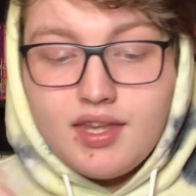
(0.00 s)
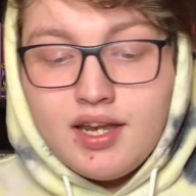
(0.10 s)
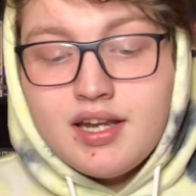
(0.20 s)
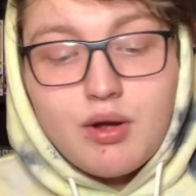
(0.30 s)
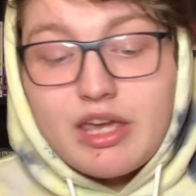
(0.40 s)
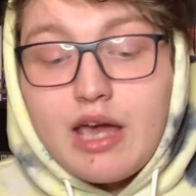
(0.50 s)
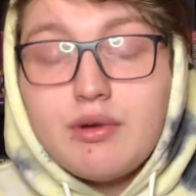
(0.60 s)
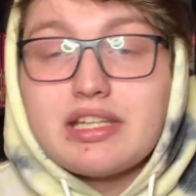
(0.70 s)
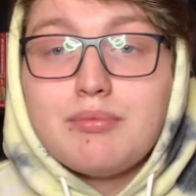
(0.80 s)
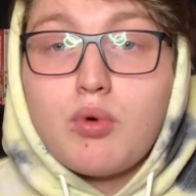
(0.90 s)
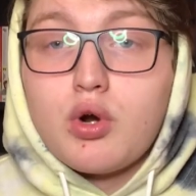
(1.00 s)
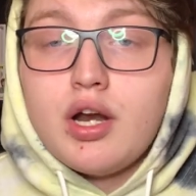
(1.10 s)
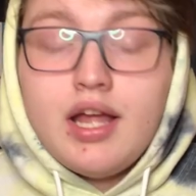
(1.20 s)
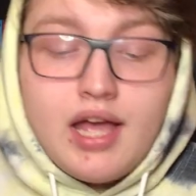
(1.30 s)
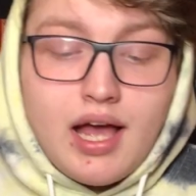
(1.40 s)
Now, I can't wait to get more.
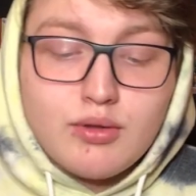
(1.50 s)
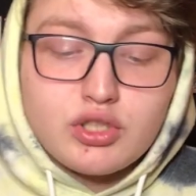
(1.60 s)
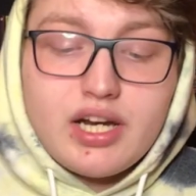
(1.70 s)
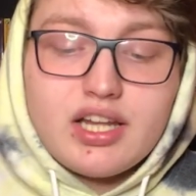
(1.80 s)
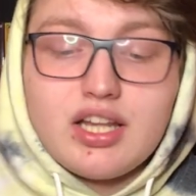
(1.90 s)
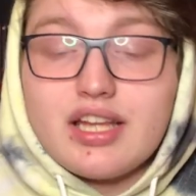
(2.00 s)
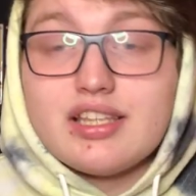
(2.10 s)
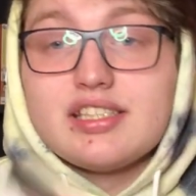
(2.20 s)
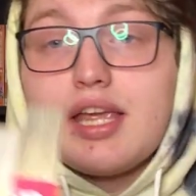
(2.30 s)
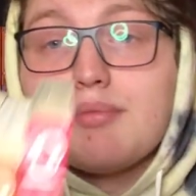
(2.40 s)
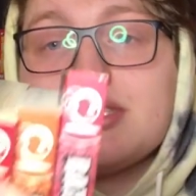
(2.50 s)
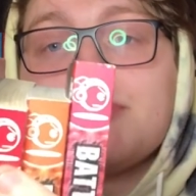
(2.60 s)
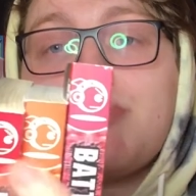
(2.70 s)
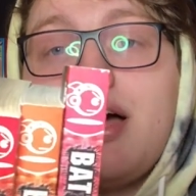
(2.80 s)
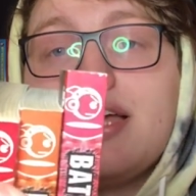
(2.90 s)
I'm trying to collect the same
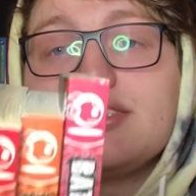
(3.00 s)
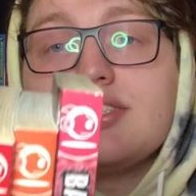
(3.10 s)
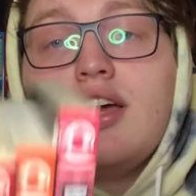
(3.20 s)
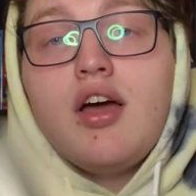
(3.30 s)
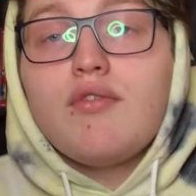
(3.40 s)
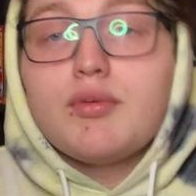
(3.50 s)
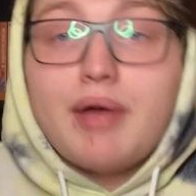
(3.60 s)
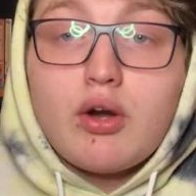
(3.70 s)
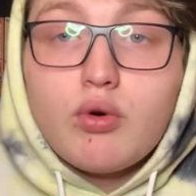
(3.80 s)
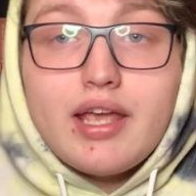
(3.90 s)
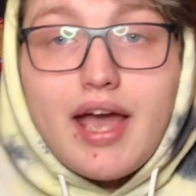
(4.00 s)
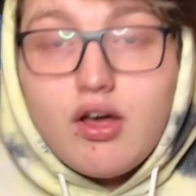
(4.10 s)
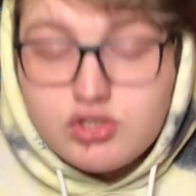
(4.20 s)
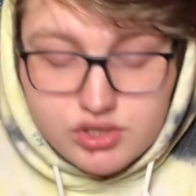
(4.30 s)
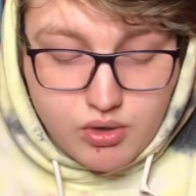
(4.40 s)
spines for Battle
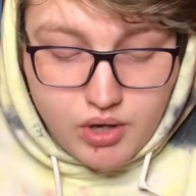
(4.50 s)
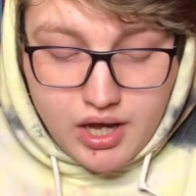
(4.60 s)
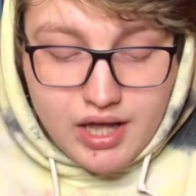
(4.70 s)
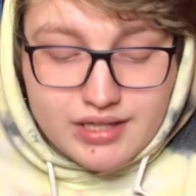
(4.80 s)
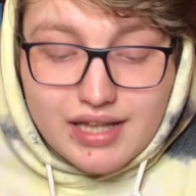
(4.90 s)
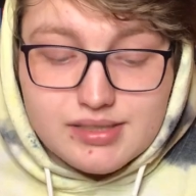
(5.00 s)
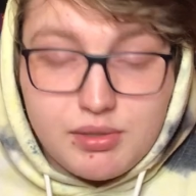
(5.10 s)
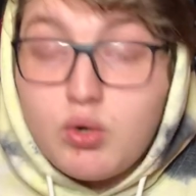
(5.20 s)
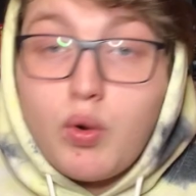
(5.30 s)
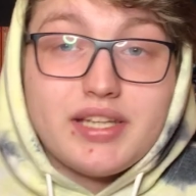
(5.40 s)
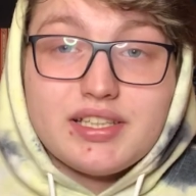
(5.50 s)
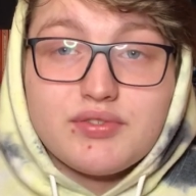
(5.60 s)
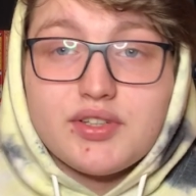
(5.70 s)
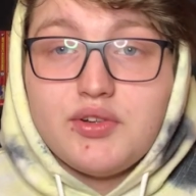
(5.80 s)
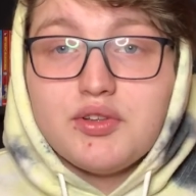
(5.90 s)
Royale, so that's going to be quite
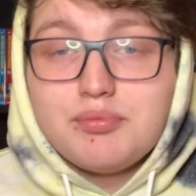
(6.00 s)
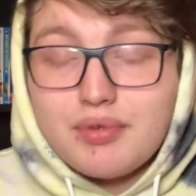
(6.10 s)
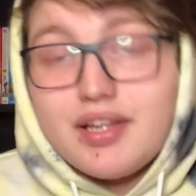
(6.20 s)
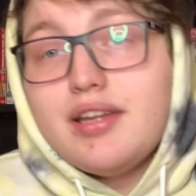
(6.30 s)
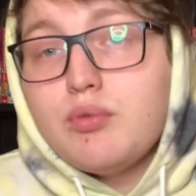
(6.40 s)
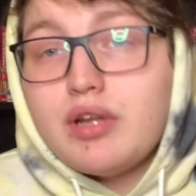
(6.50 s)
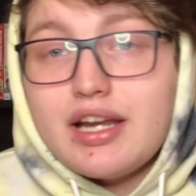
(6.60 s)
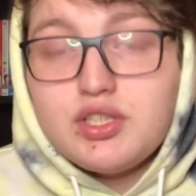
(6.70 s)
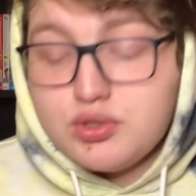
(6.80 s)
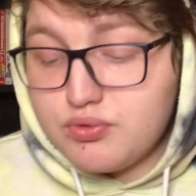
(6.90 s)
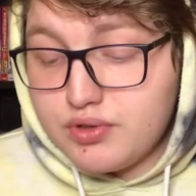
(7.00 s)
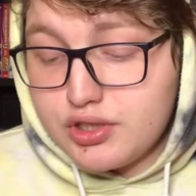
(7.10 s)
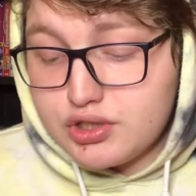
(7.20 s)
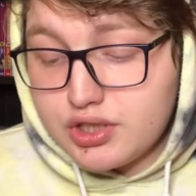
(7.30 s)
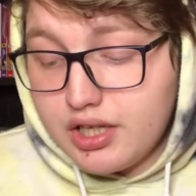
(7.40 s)
difficult. But when I do
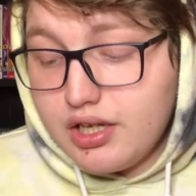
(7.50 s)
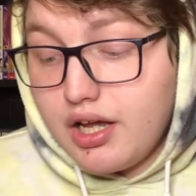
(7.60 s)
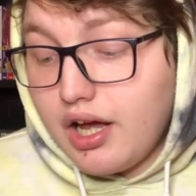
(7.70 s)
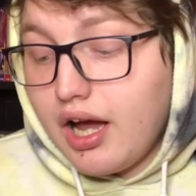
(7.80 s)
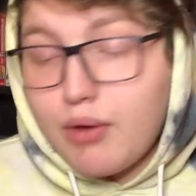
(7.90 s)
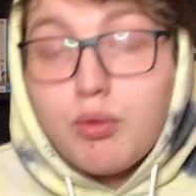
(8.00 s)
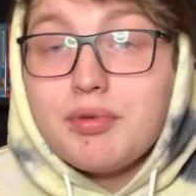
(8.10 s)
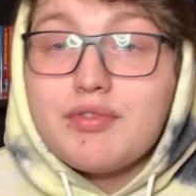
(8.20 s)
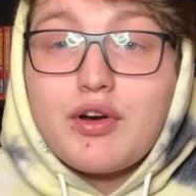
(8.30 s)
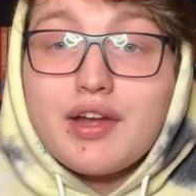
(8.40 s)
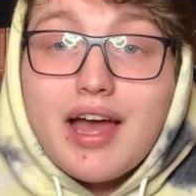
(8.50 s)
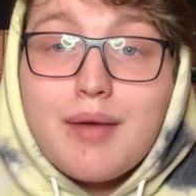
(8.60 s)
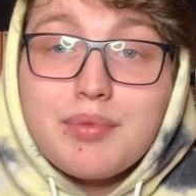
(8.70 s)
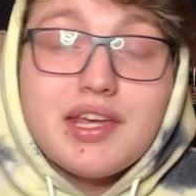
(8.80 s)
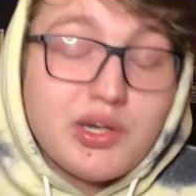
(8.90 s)
finish it, I will be very
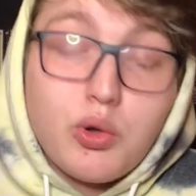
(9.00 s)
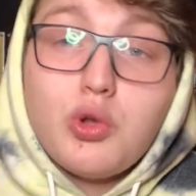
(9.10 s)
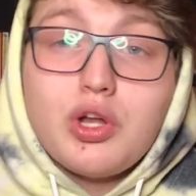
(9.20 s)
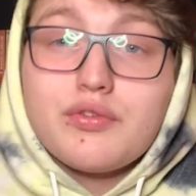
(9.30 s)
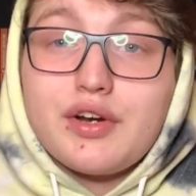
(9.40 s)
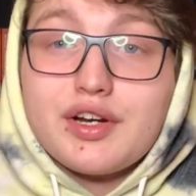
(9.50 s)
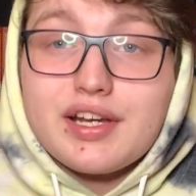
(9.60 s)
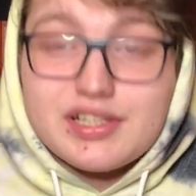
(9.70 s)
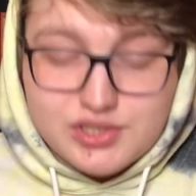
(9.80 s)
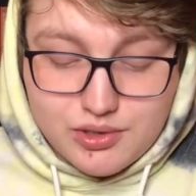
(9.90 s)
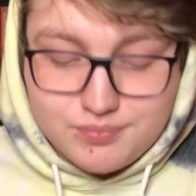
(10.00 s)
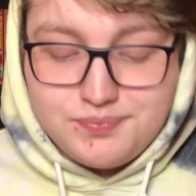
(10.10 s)
happy, and it will look very nice. So,